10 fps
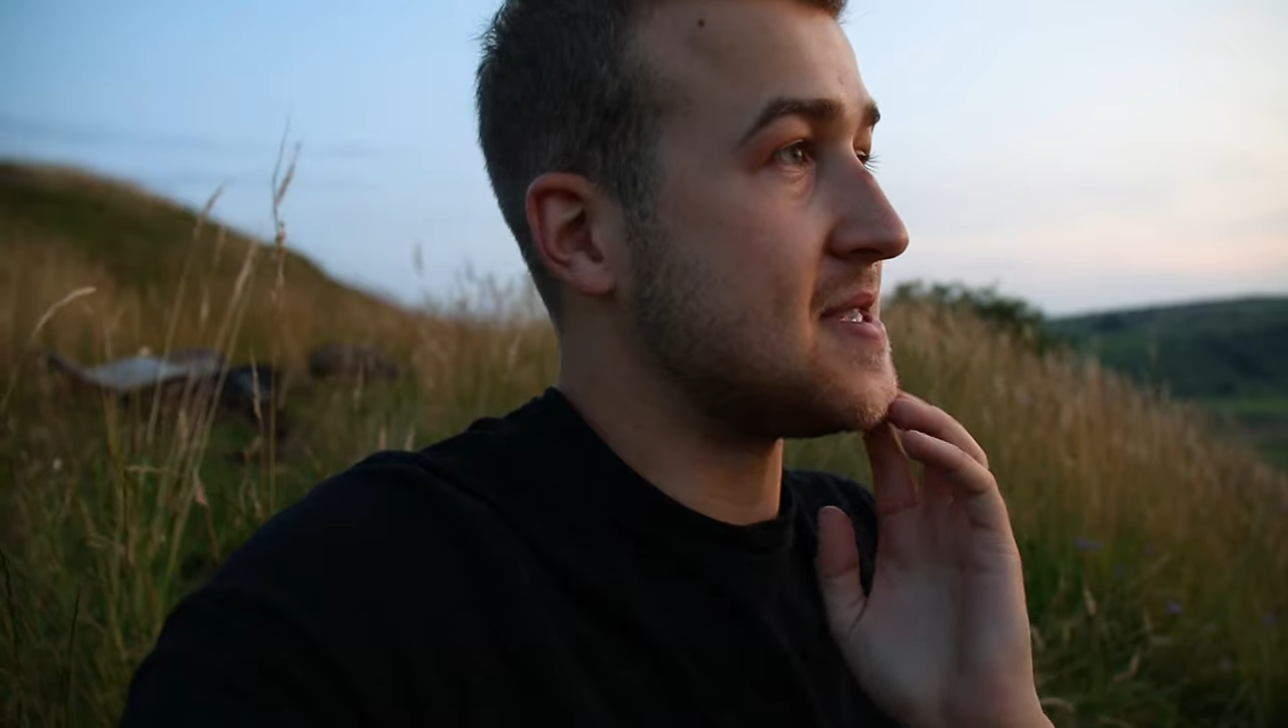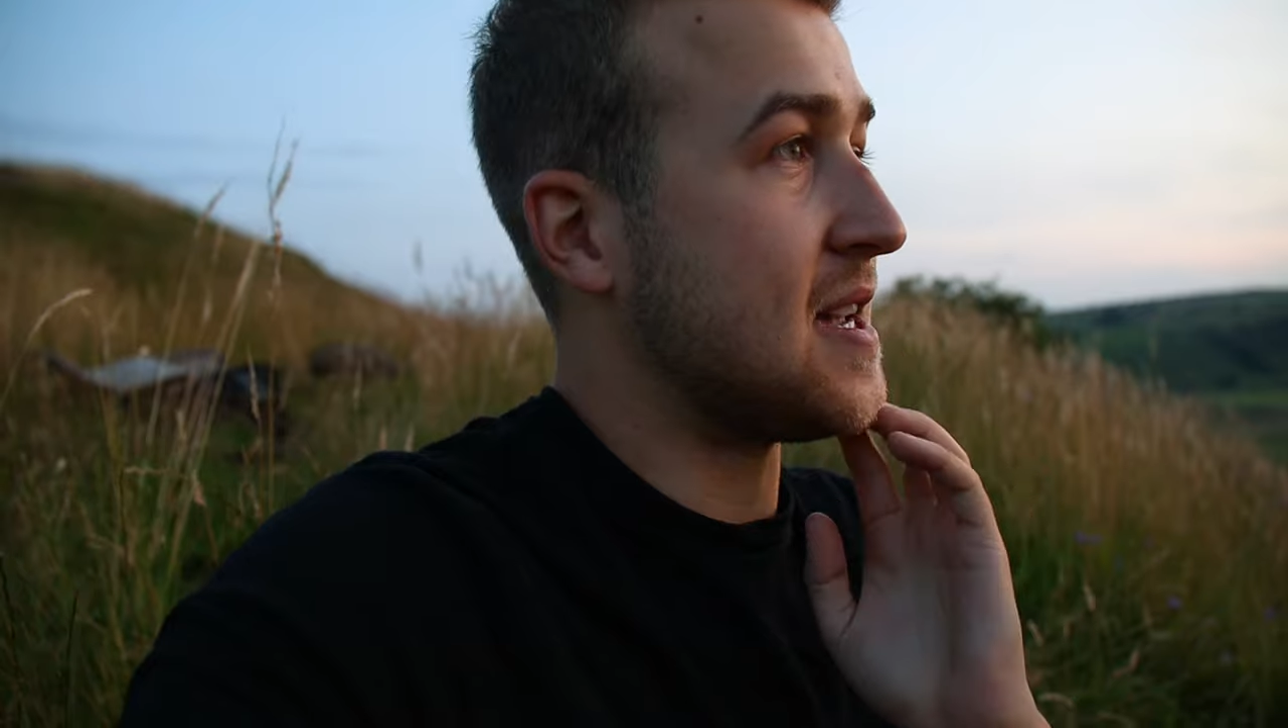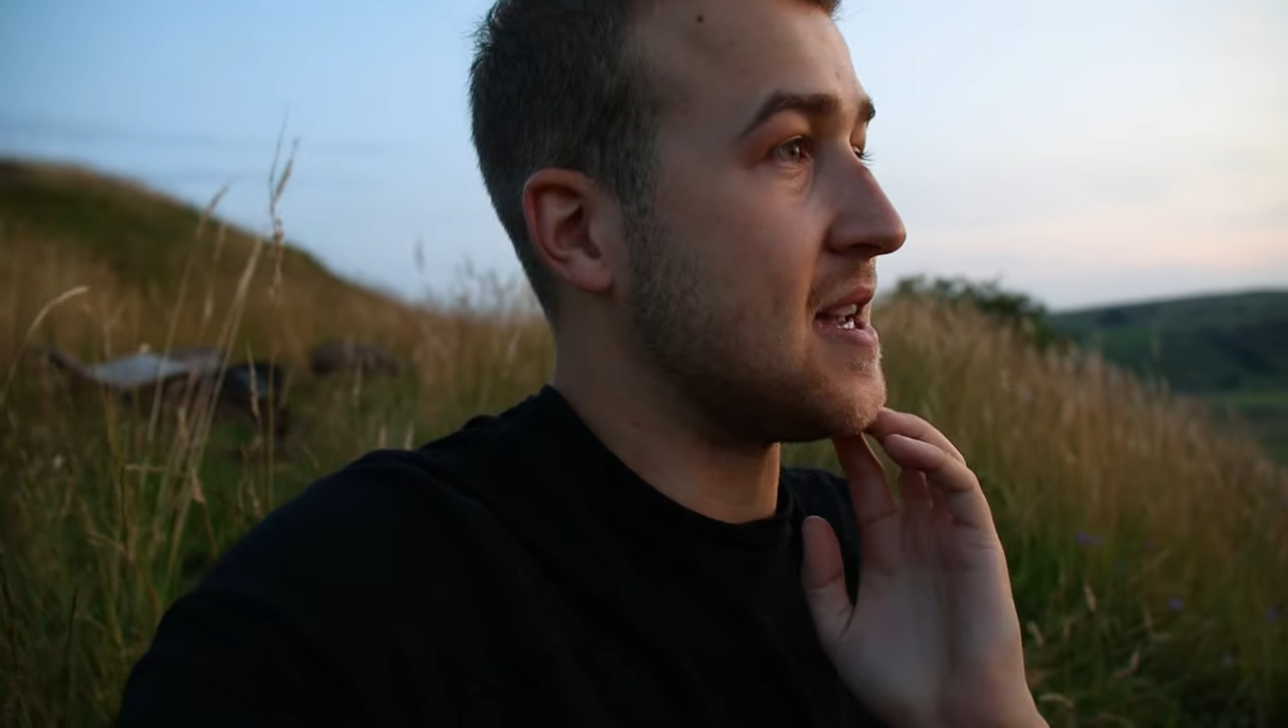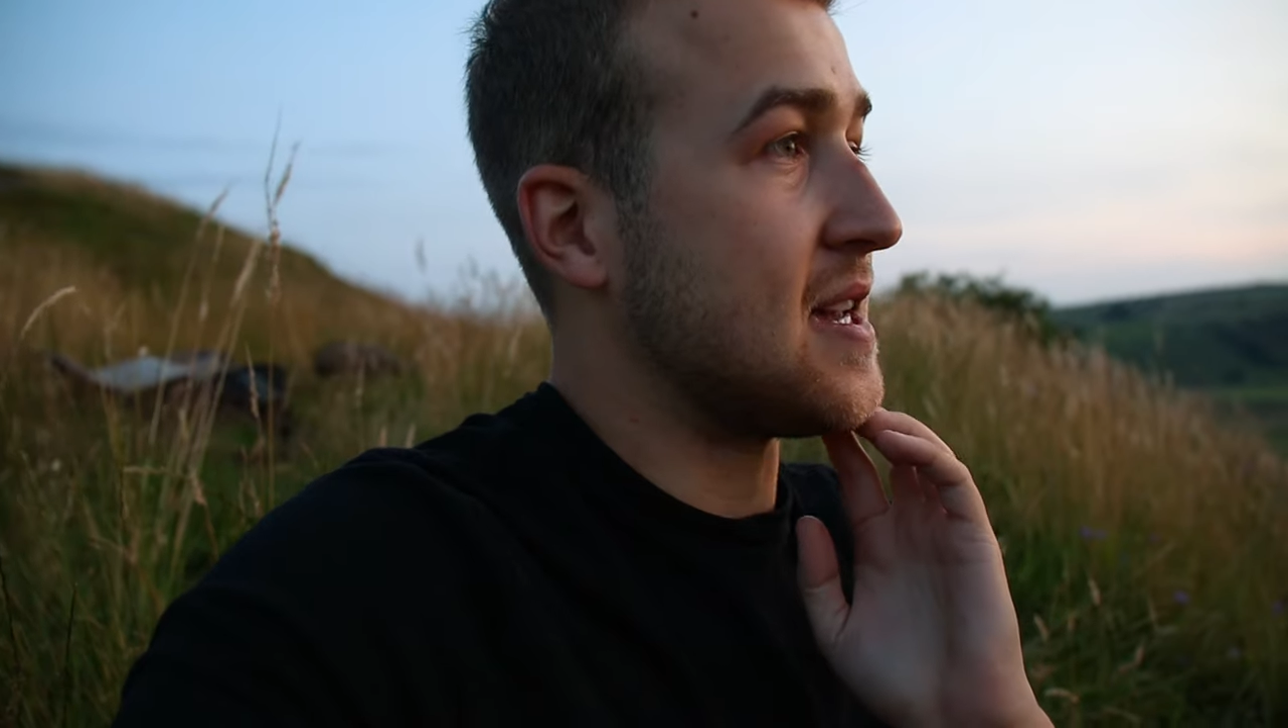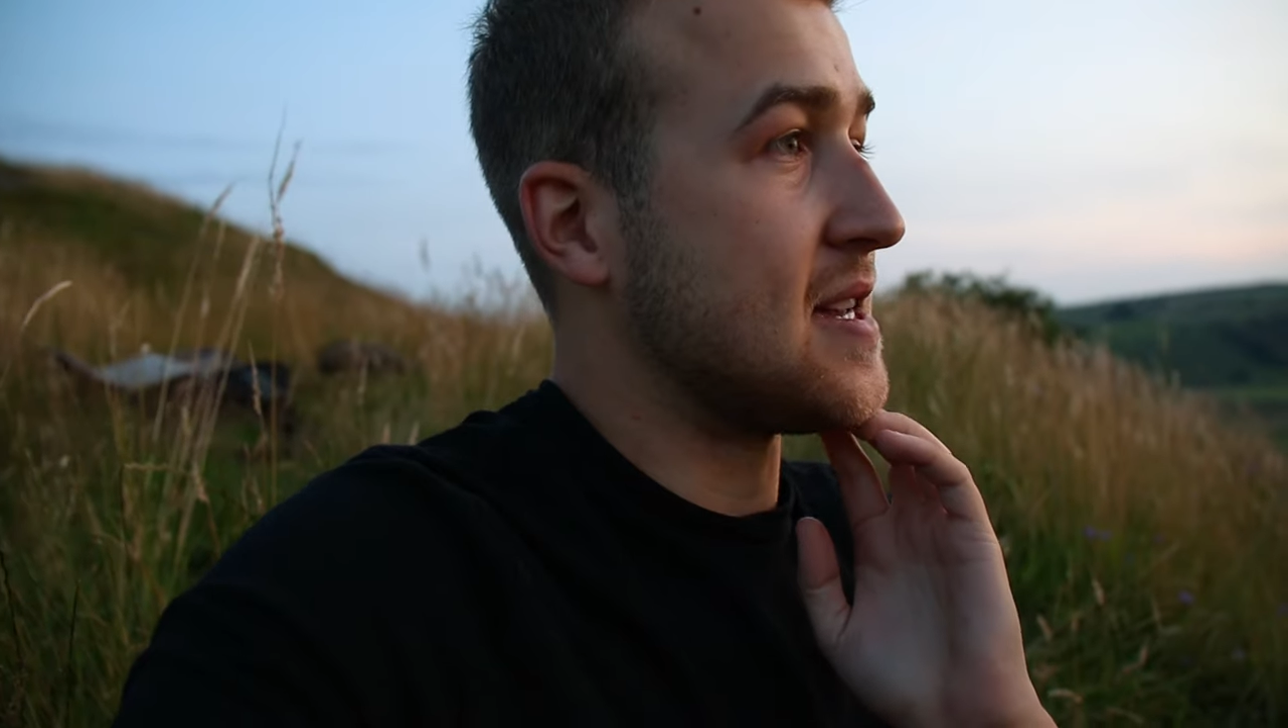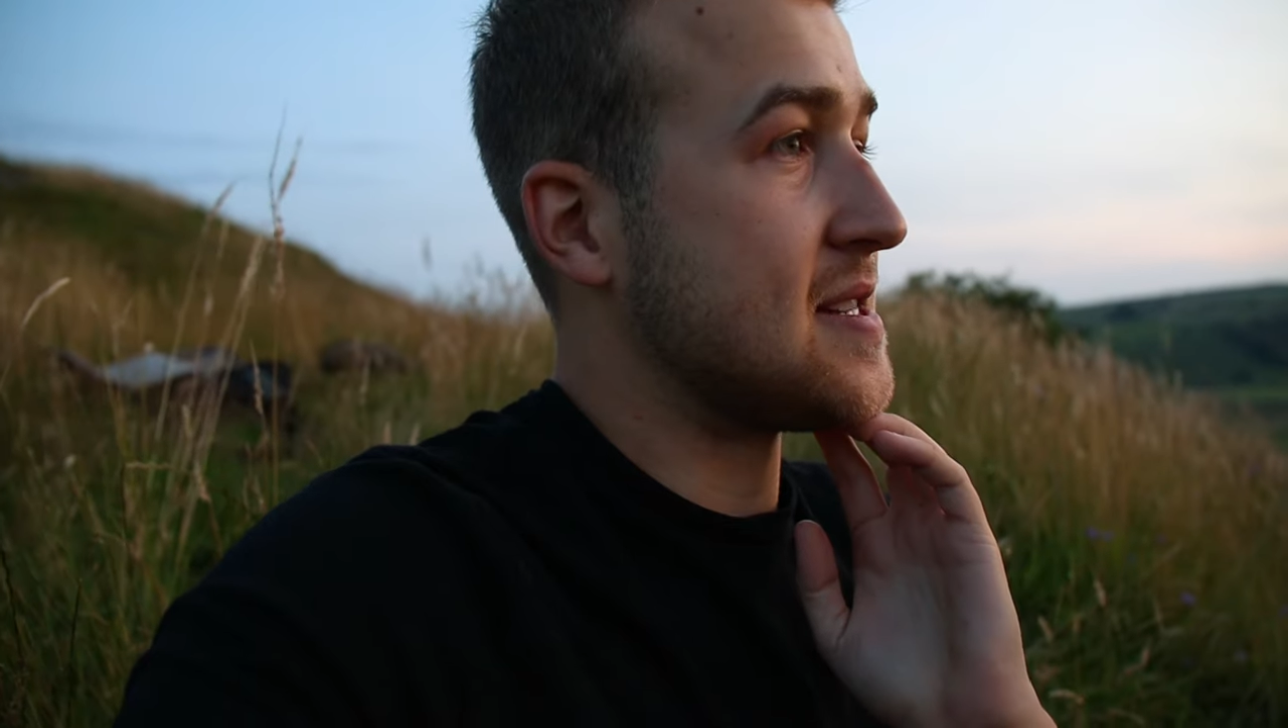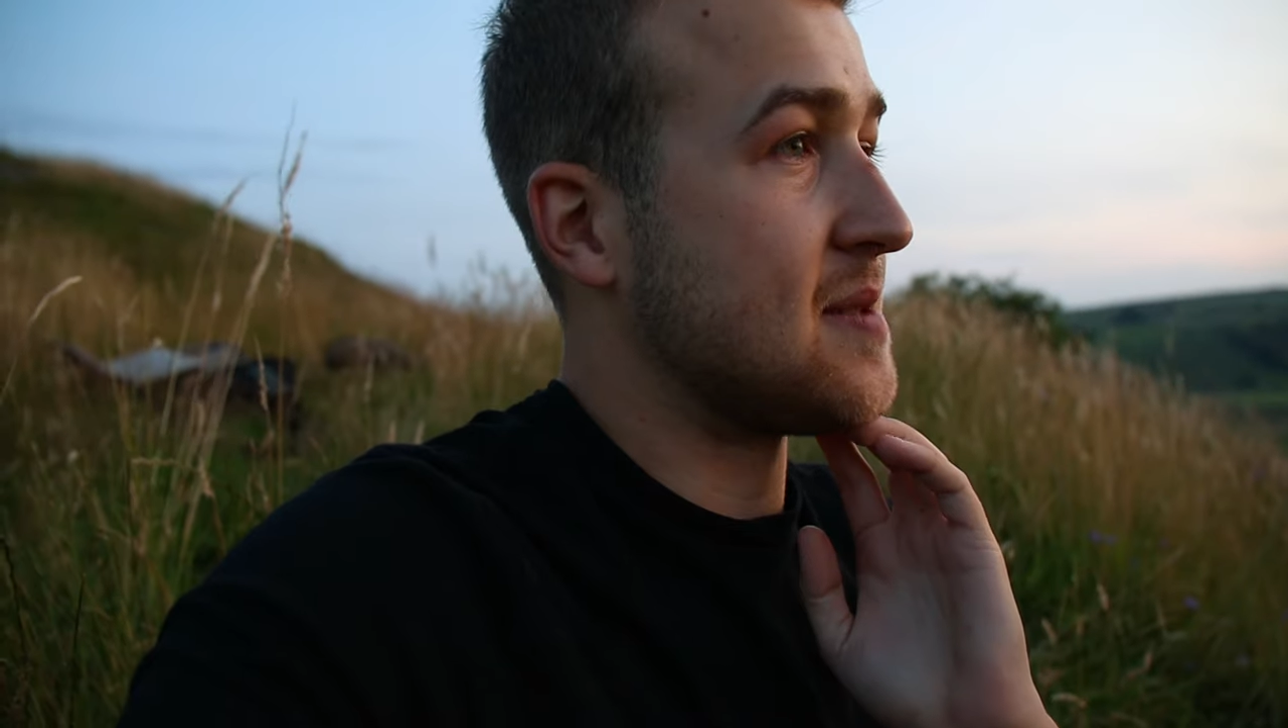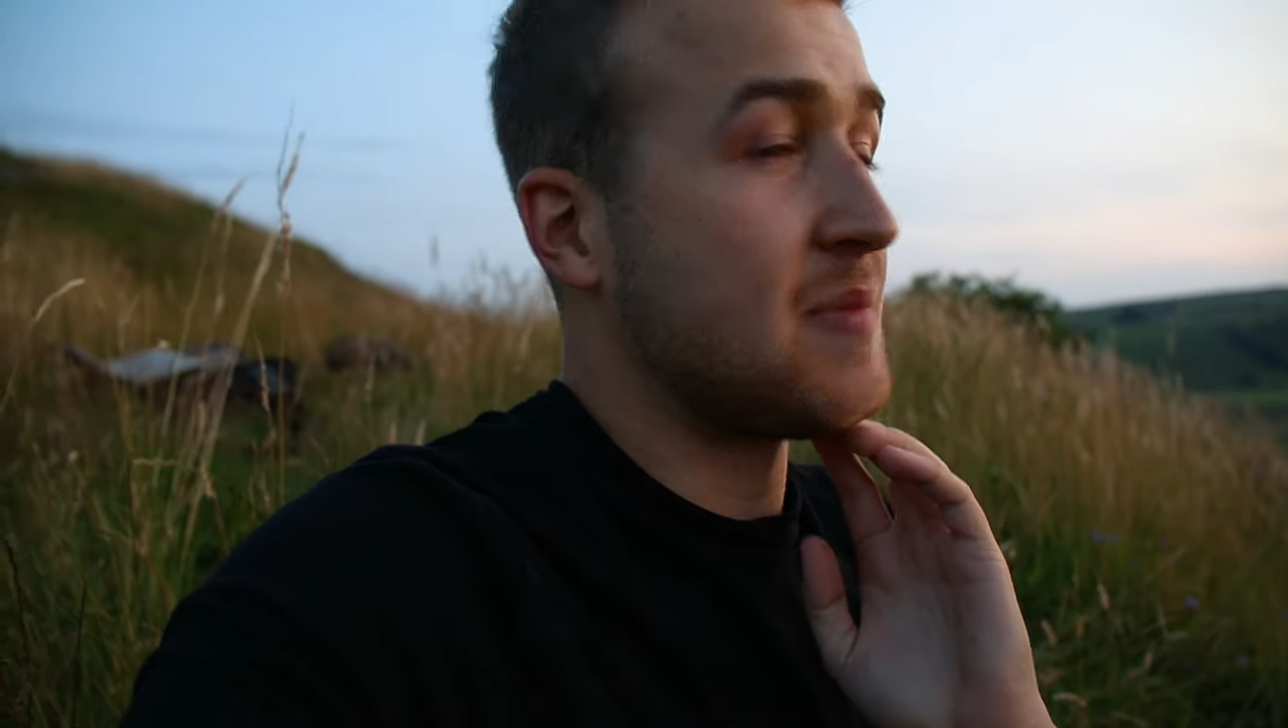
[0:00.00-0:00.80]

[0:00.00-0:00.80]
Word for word: near